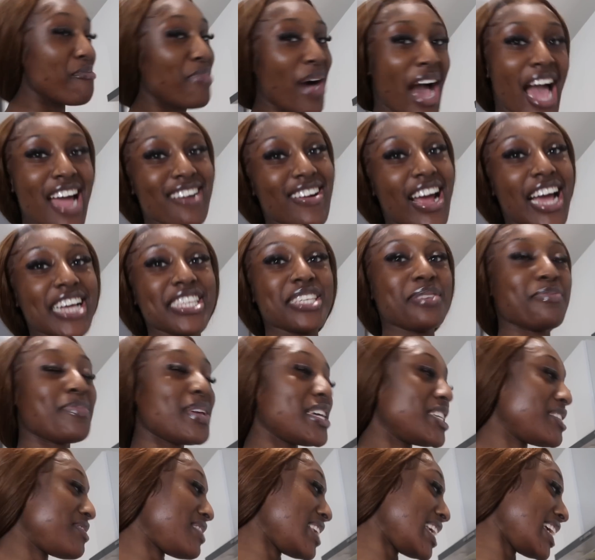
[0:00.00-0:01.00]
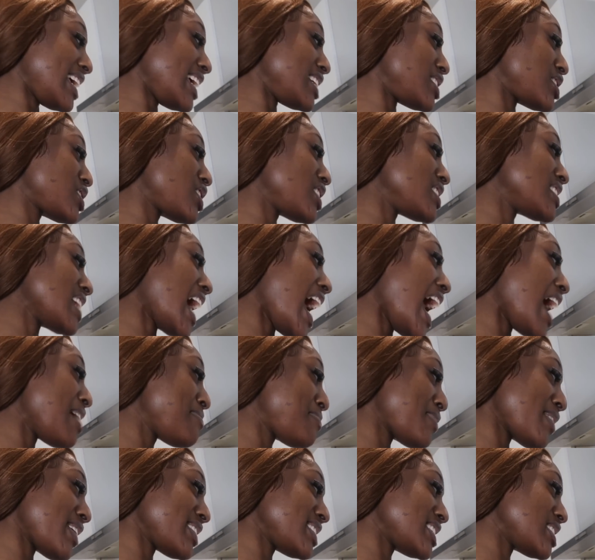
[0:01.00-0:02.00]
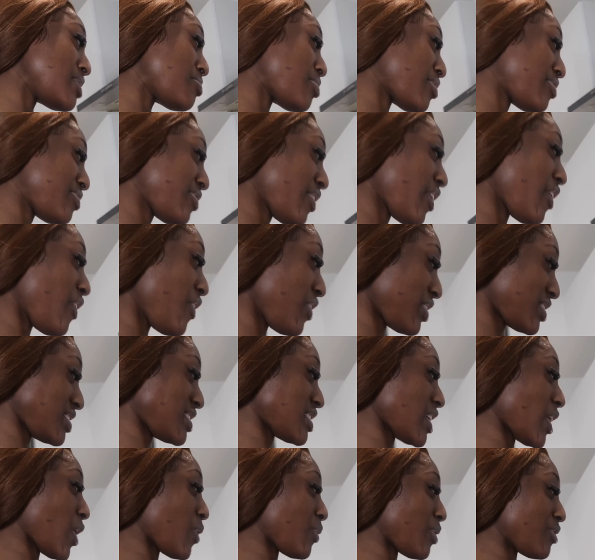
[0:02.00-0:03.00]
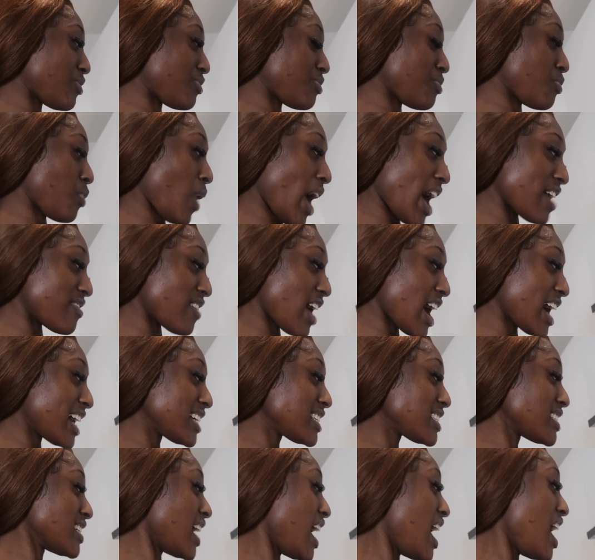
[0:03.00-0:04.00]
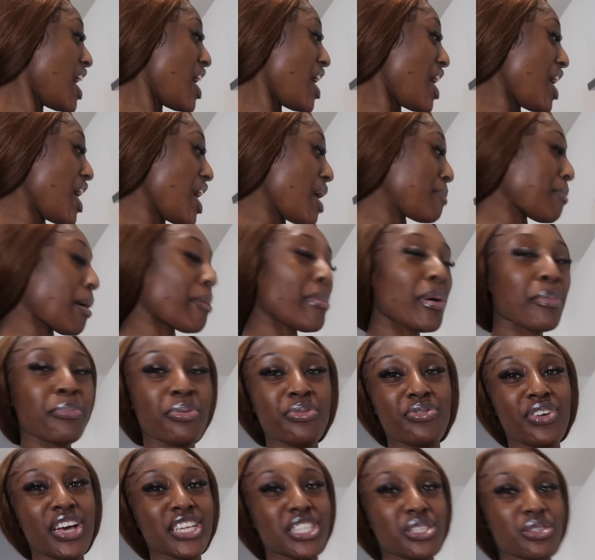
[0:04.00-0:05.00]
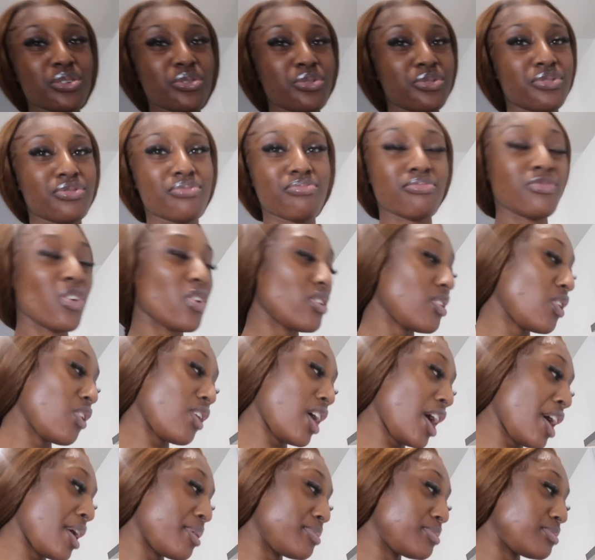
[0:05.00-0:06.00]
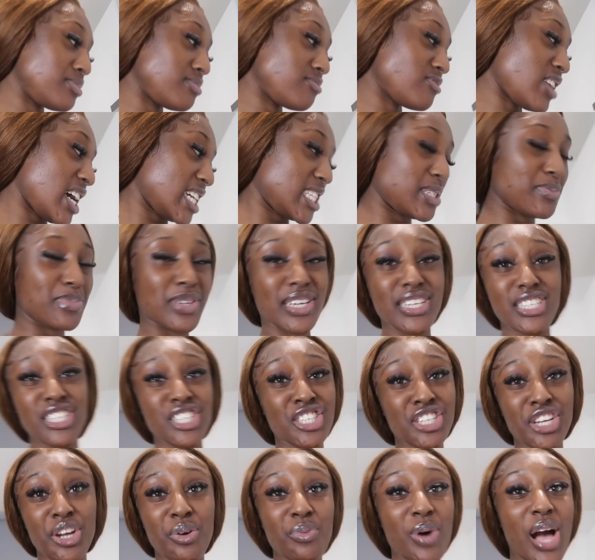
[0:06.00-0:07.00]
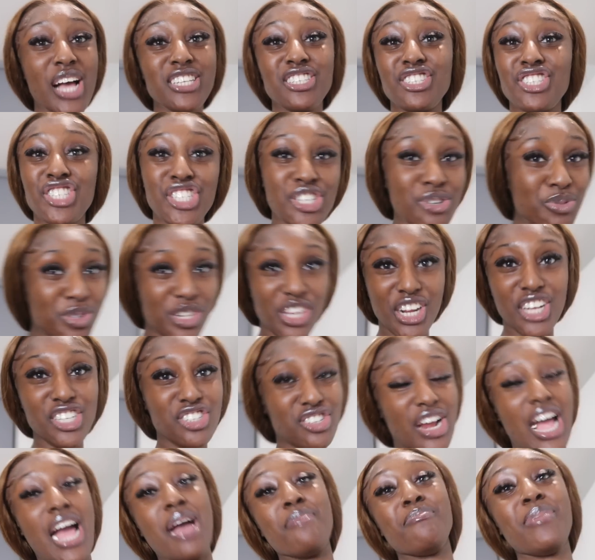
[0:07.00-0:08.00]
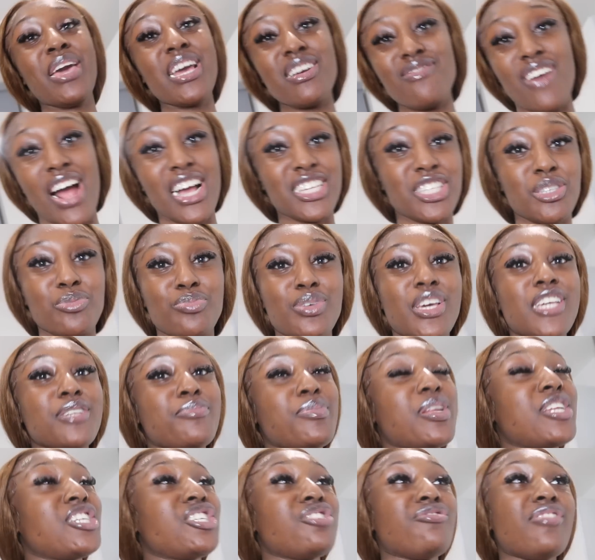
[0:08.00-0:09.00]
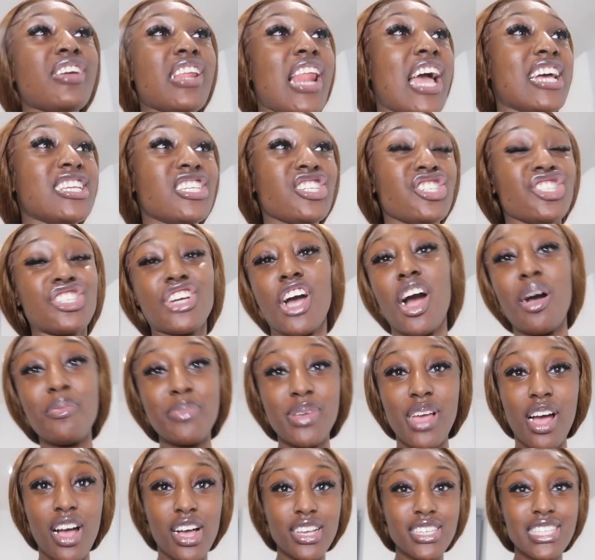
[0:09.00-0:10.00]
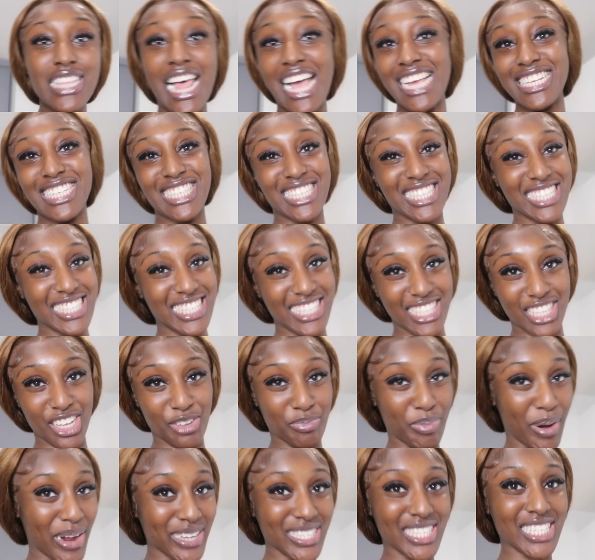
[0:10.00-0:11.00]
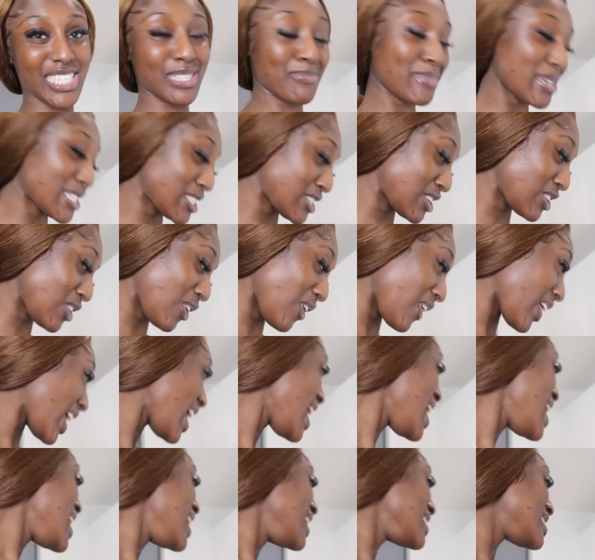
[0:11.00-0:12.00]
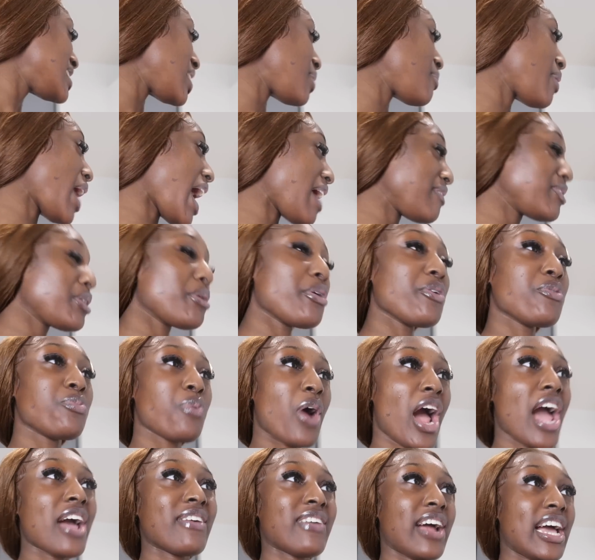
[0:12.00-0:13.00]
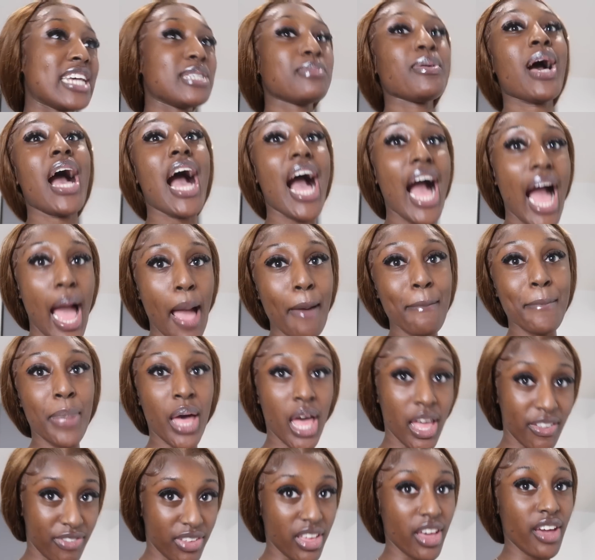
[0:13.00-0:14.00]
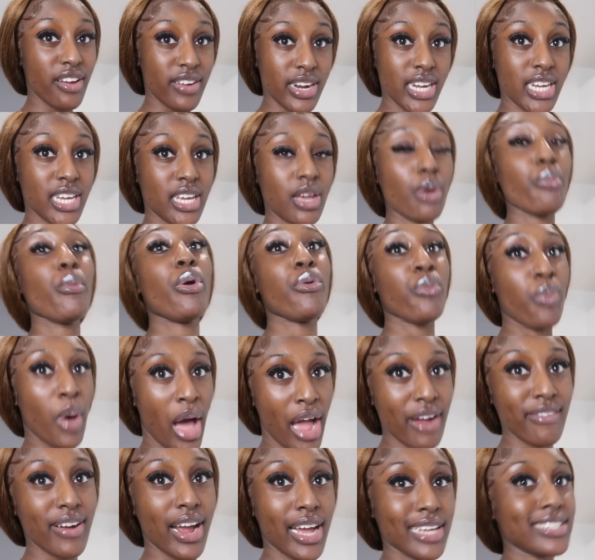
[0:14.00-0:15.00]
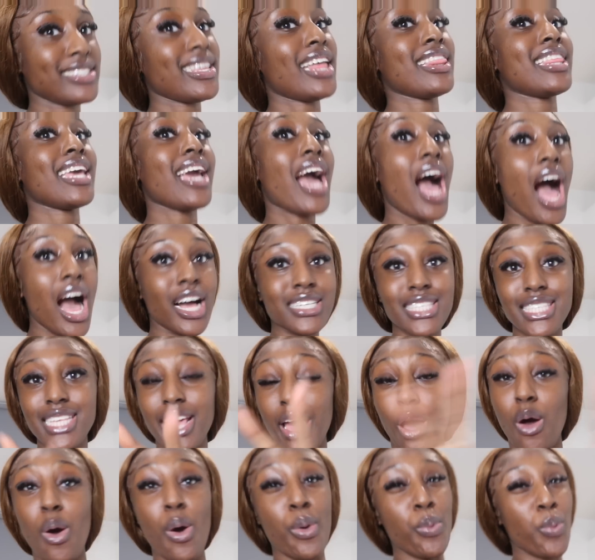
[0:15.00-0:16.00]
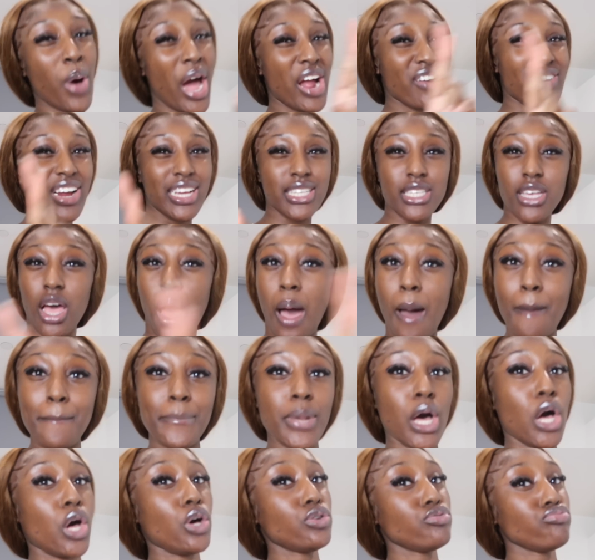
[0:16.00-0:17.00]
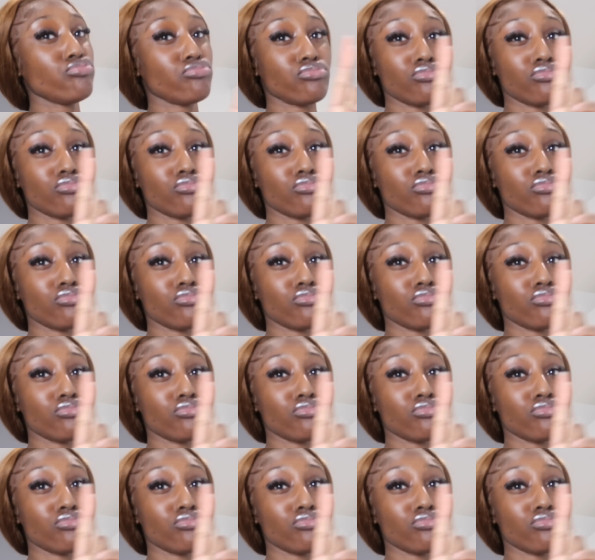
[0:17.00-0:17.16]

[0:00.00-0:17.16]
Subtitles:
buy rice and peas, it's because I personally prefer oxtail with white rice. My mum prefers it with rice and peas. I don't know why. So she was gonna try and make rice and peas, but then she realized that she can't be asked. Like, the process is a bit too long. So we're having it with white rice, but I prefer it with white rice. I think oxtail and white rice combo,